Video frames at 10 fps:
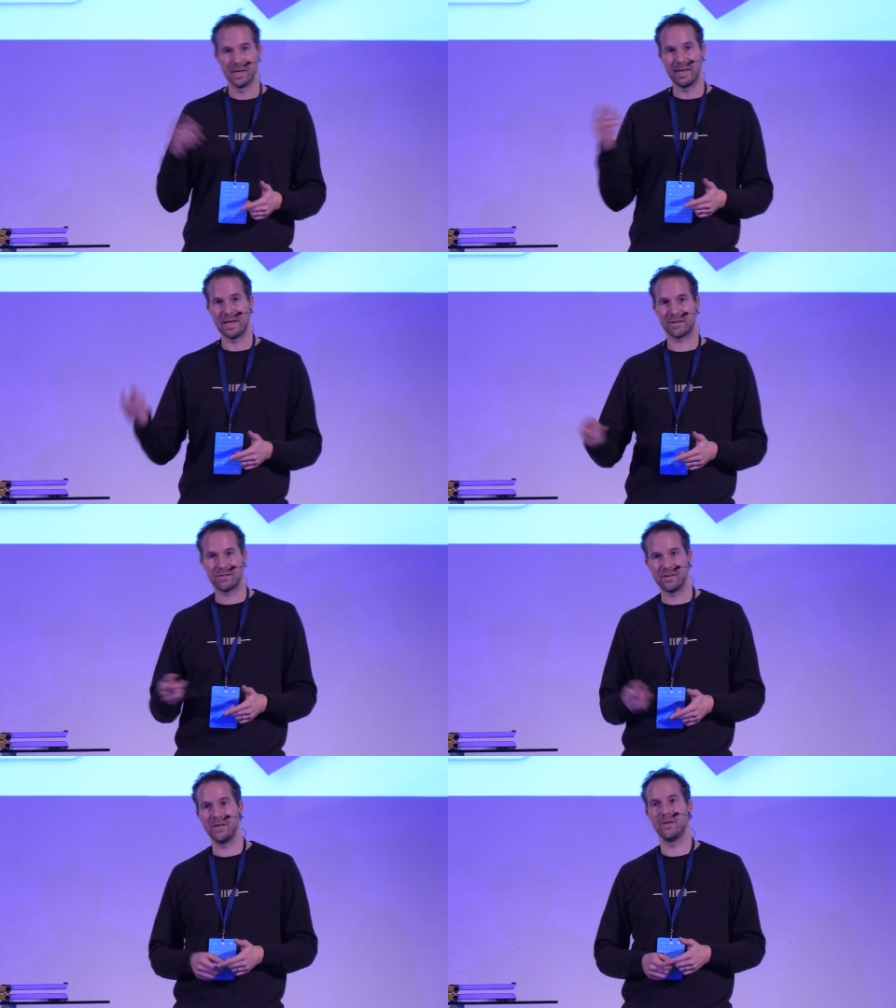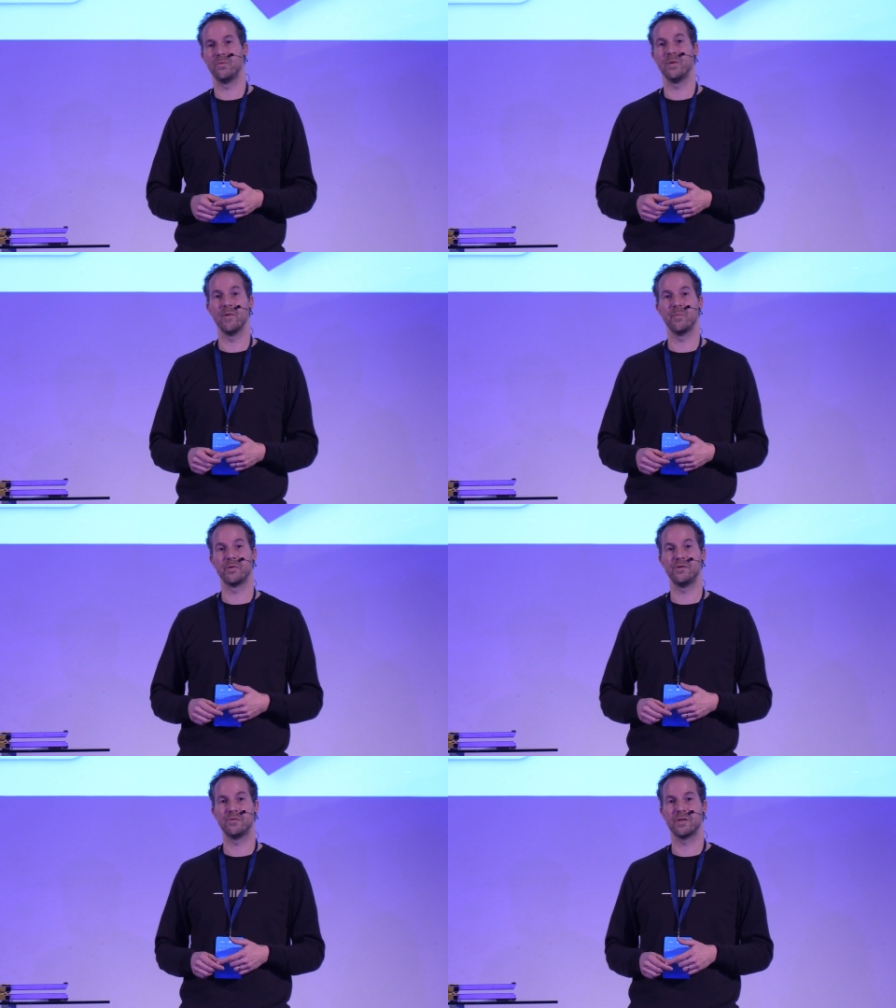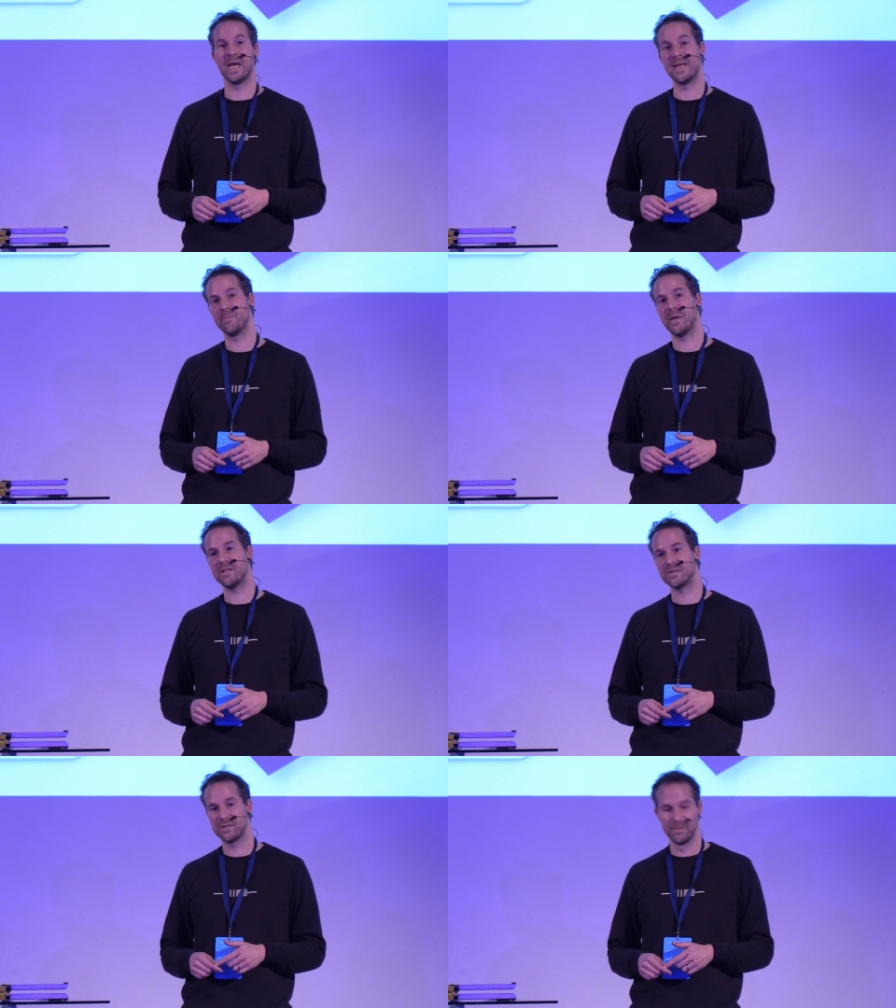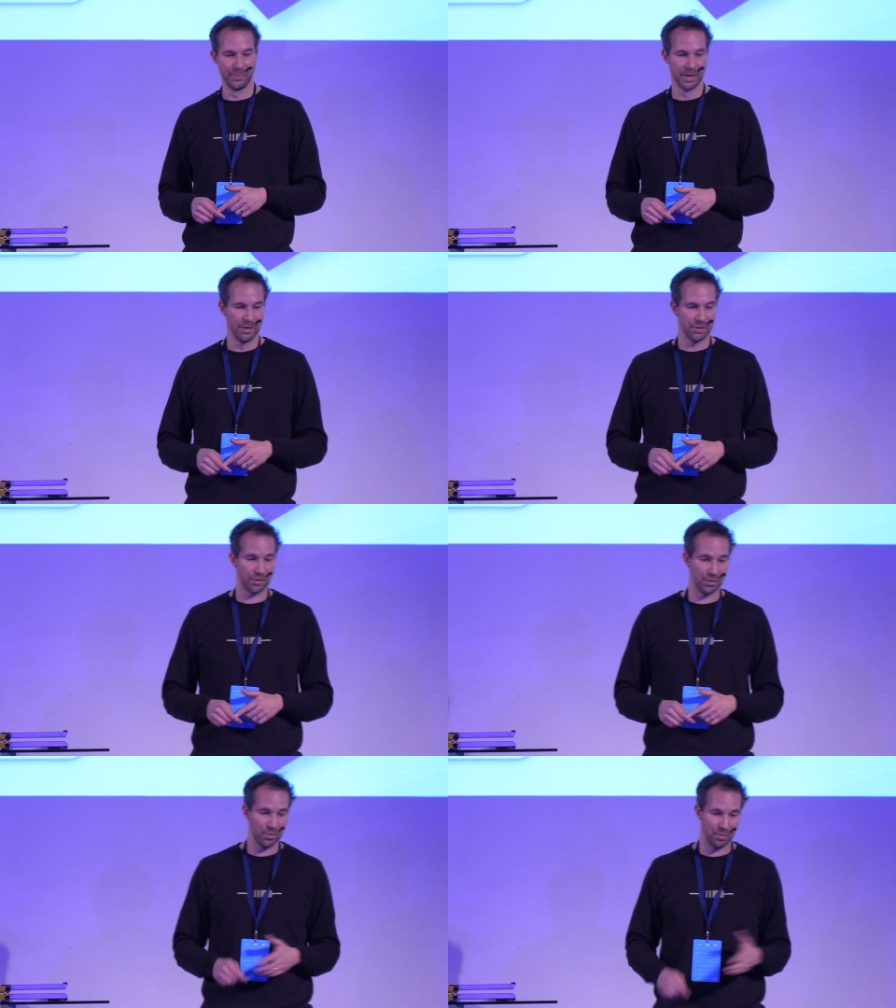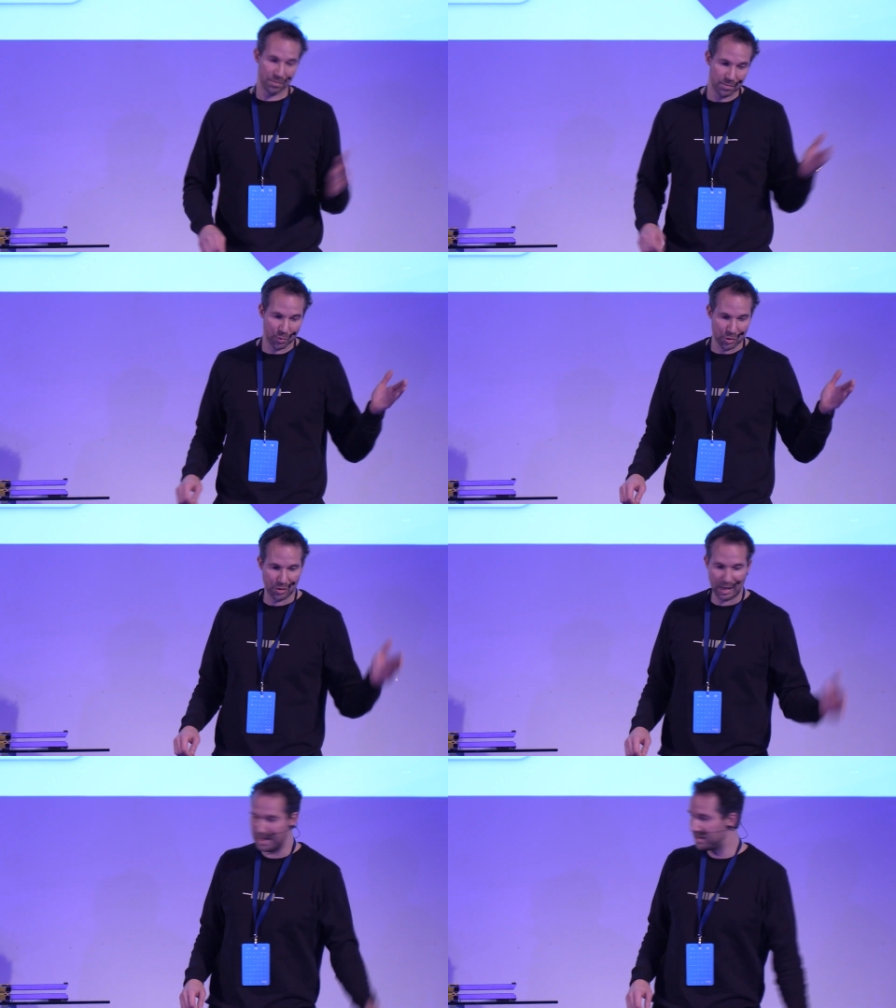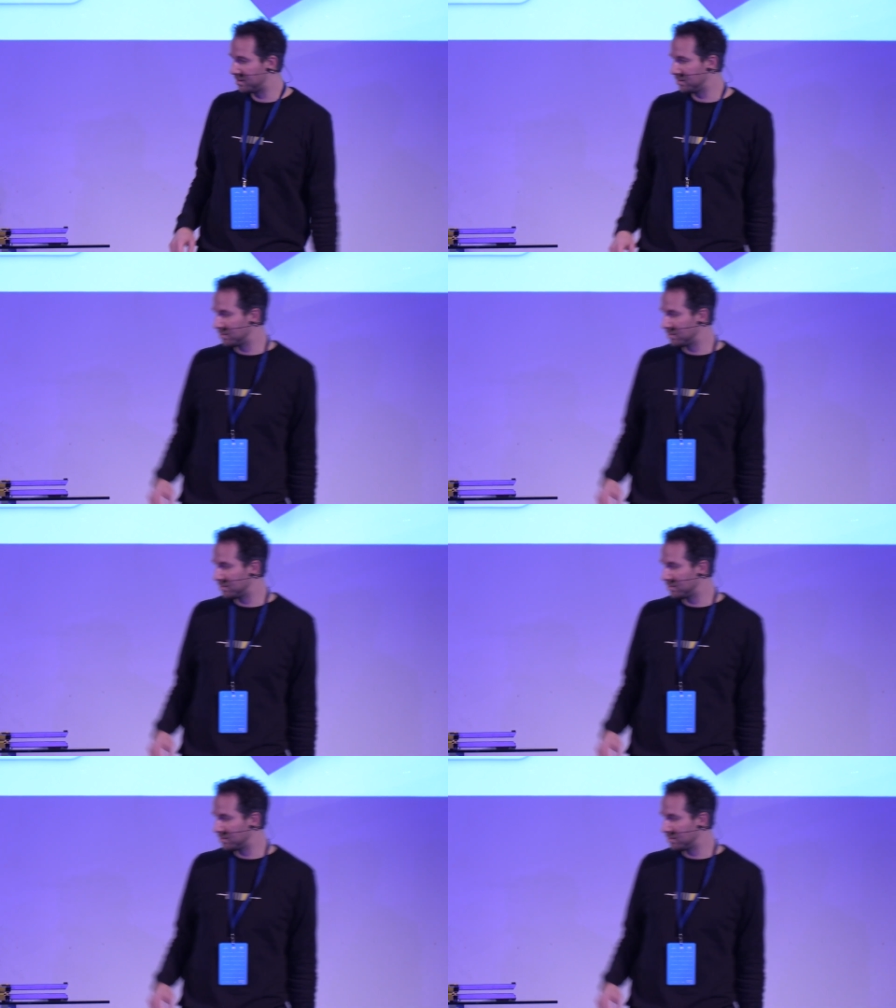and next year we will produce again a batch. So would you like